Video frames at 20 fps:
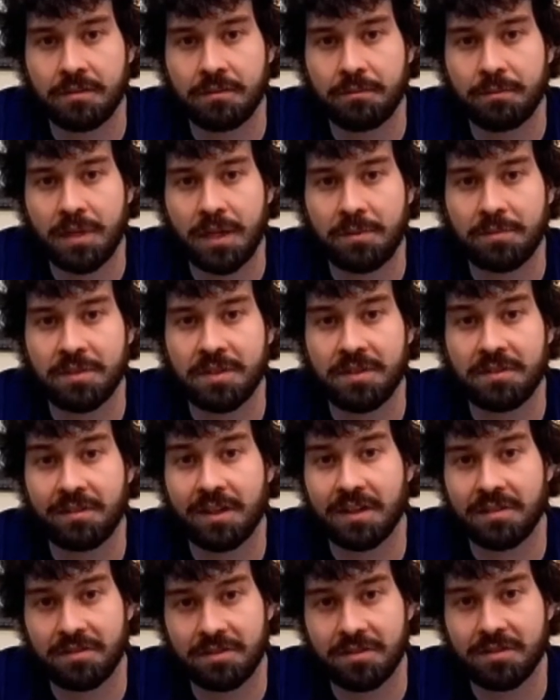Pepsi
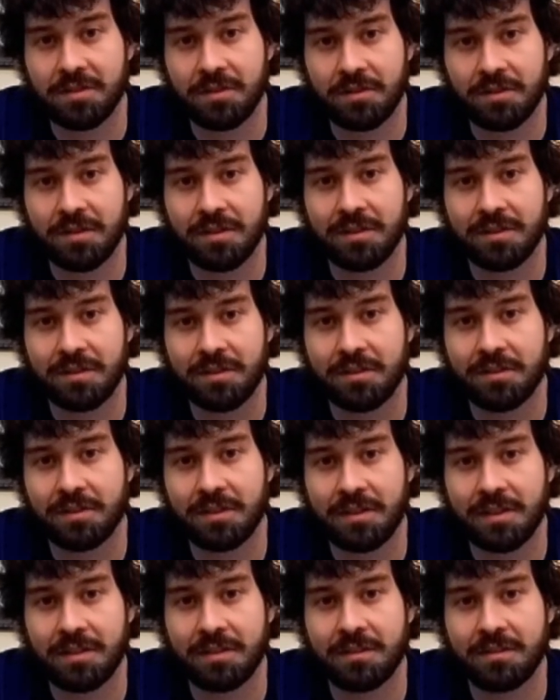like the soda,
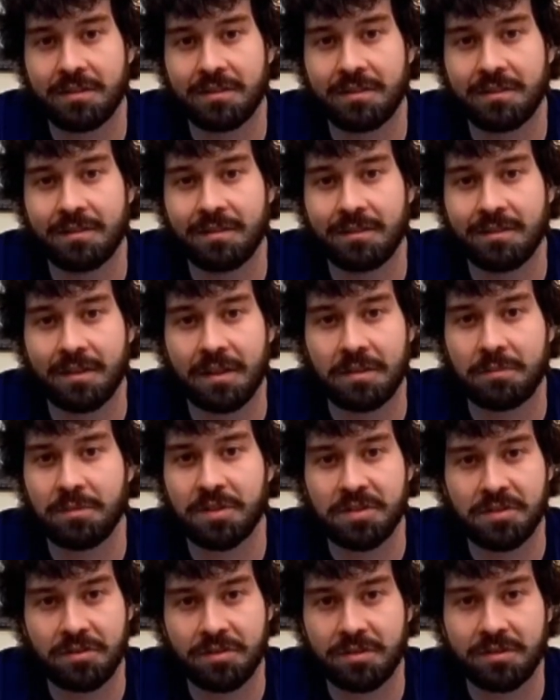clean like
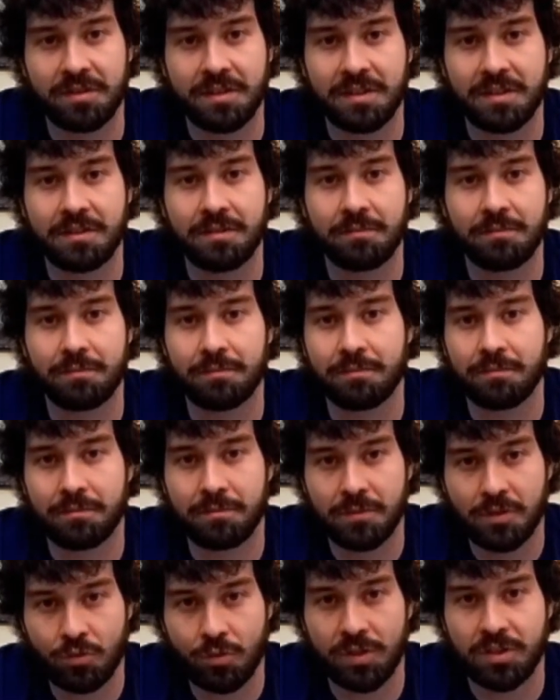Mr. Clean.
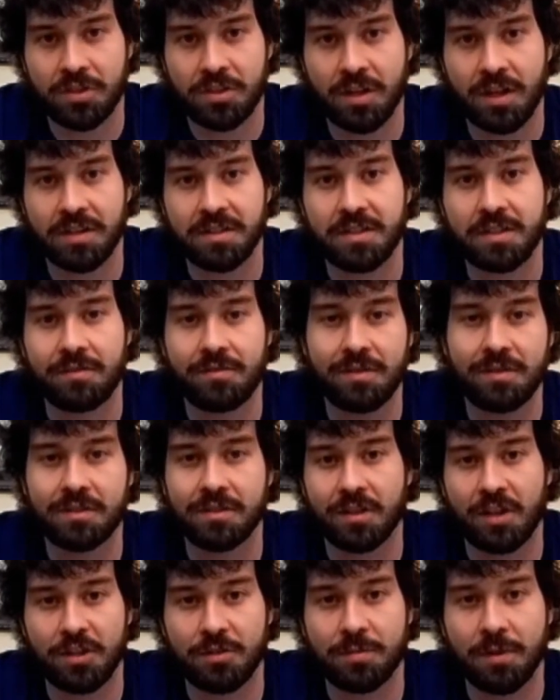
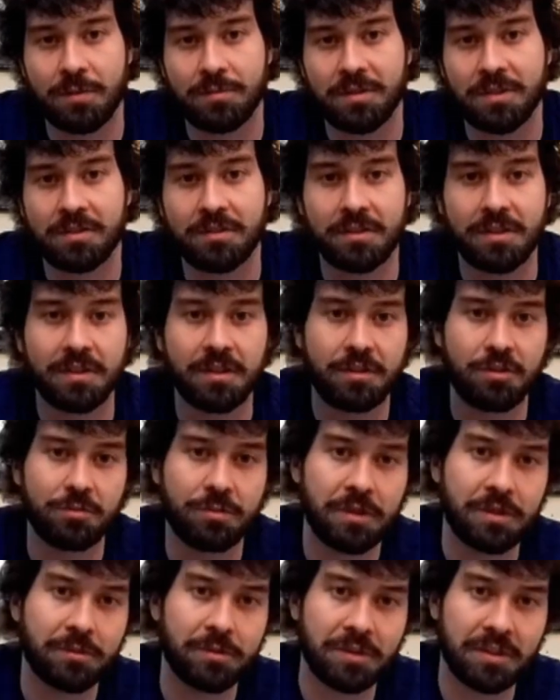Twitch.tv/Pepsi Clean, and you'll
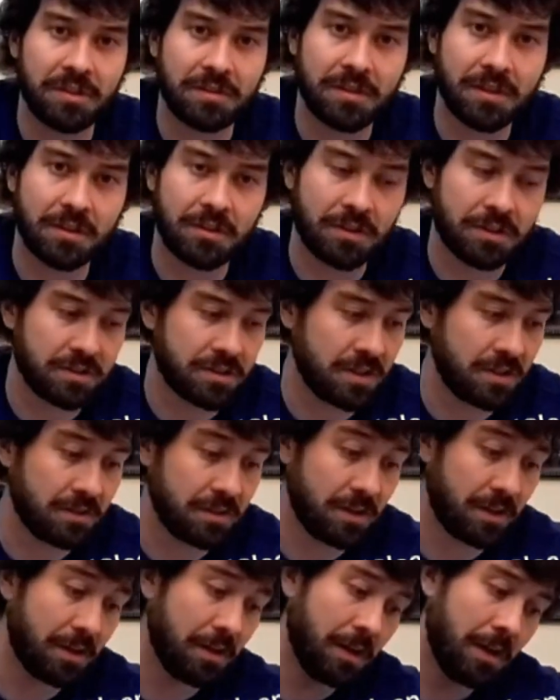be able to get that content
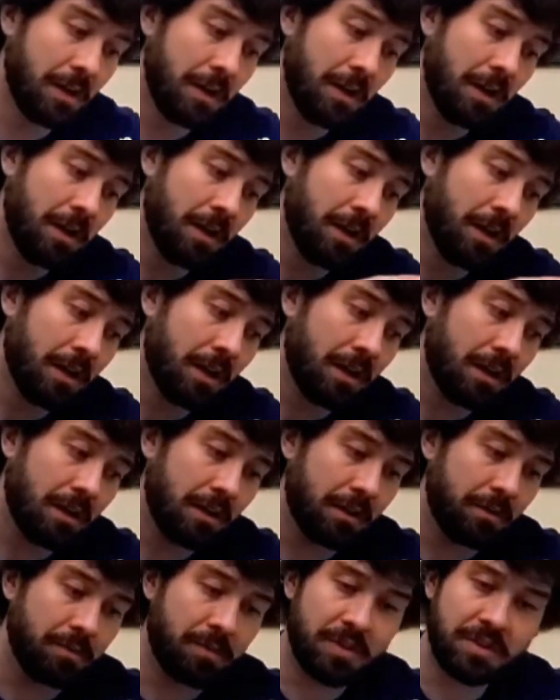there.
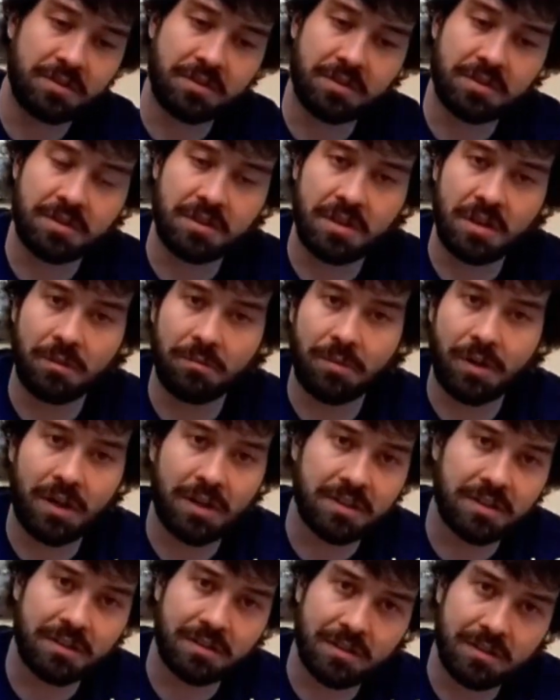This is the
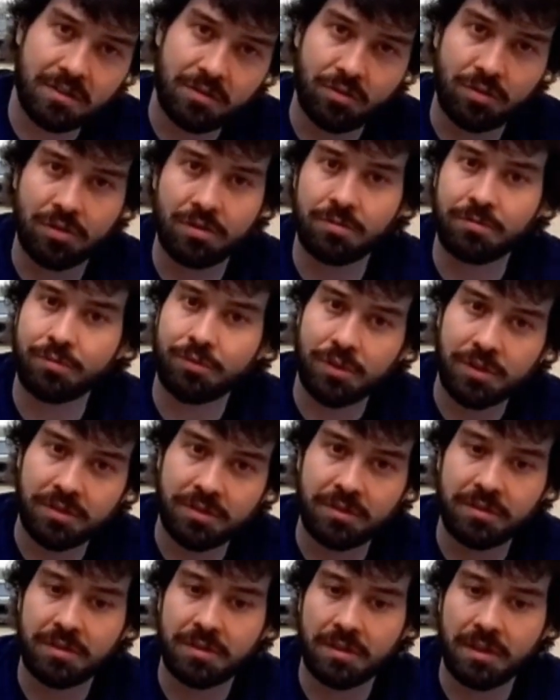unboxing. That's sort of the
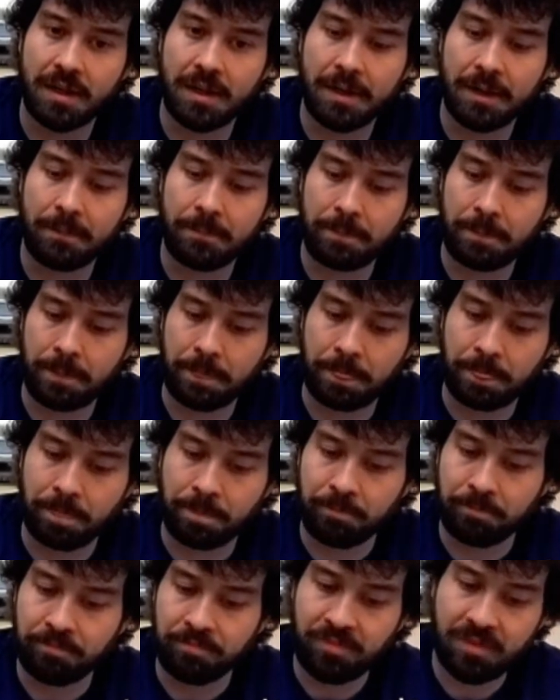prelude to that.
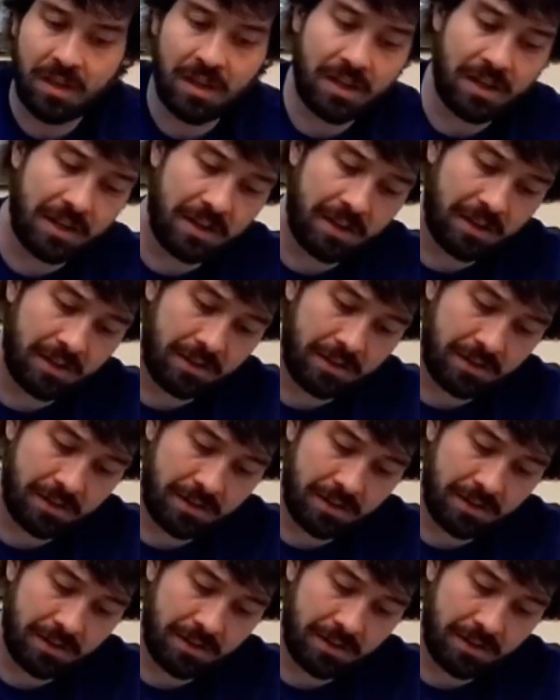And